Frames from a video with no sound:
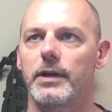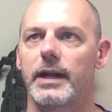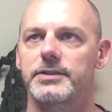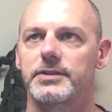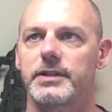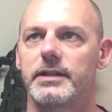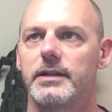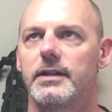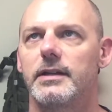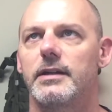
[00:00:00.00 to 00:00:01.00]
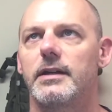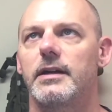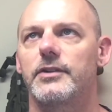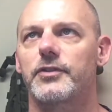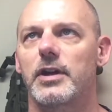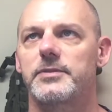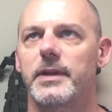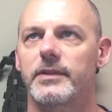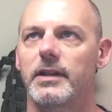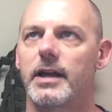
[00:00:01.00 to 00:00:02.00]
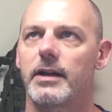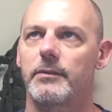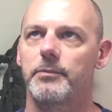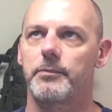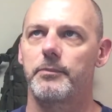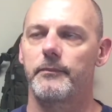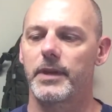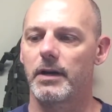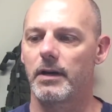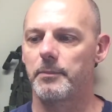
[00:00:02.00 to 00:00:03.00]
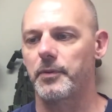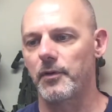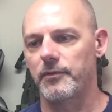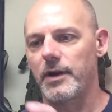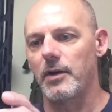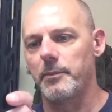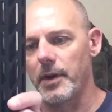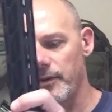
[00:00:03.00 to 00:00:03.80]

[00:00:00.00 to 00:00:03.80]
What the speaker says: It actually strikes me as a lighter profile barrel. In